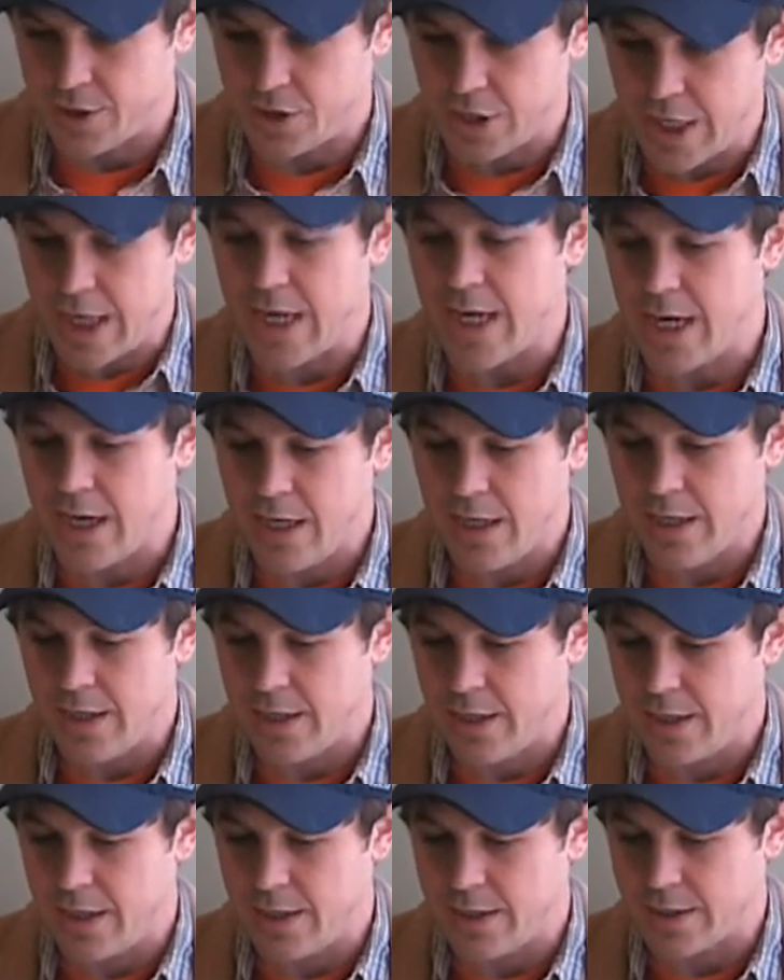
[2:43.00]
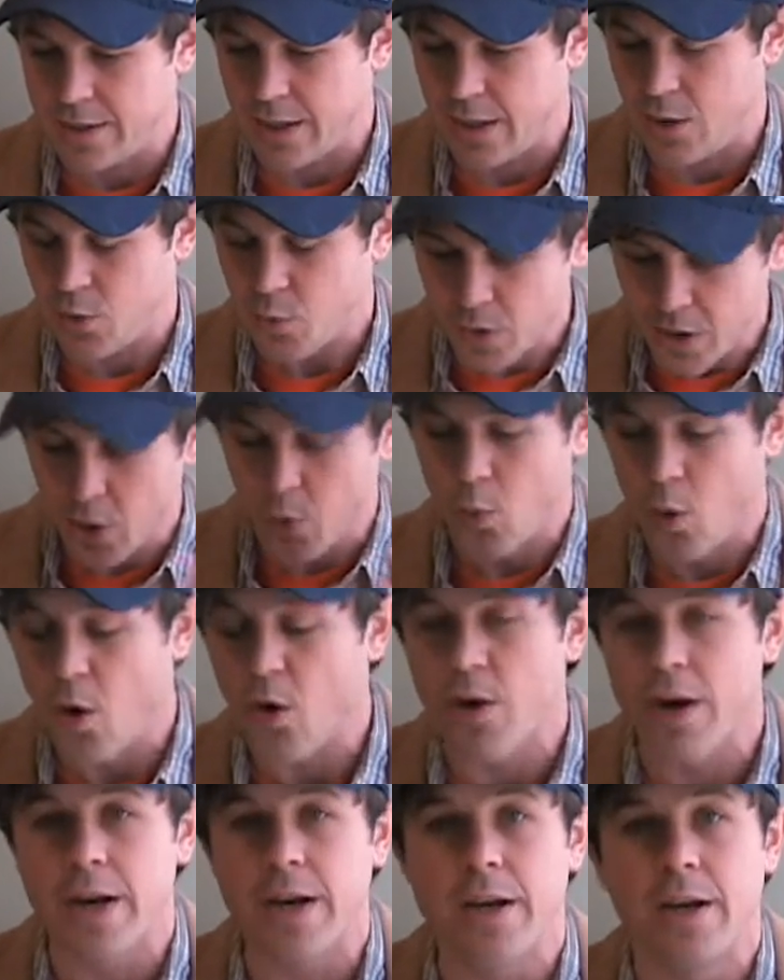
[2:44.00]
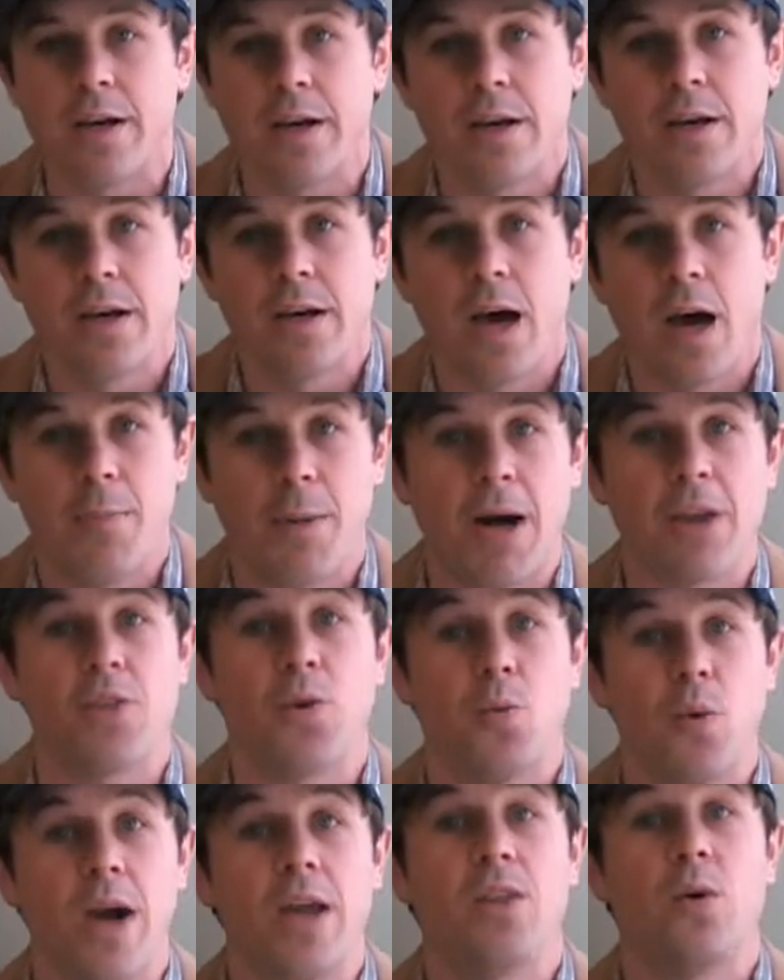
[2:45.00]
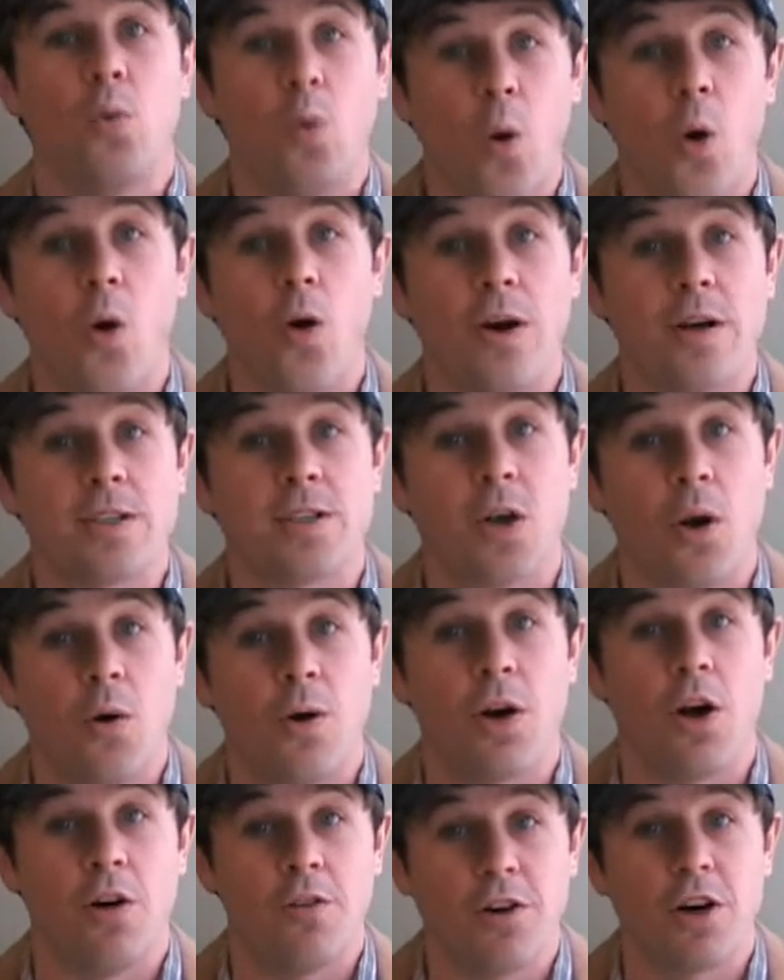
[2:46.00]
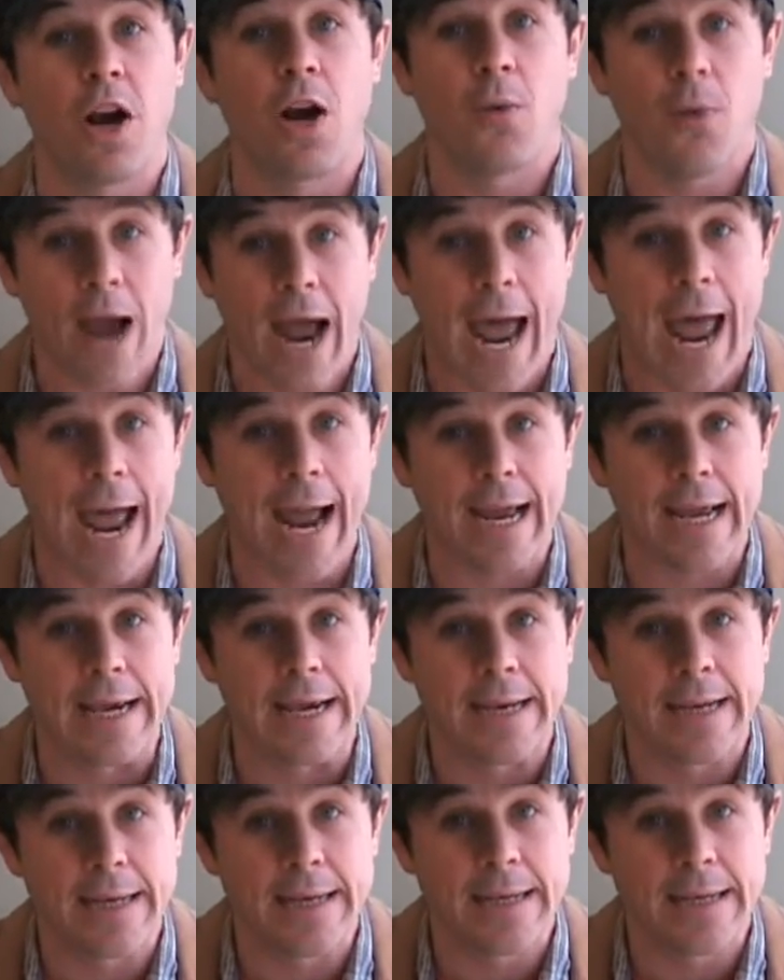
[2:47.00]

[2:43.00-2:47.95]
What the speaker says: she is real worried about the way the war is going over in Iraq,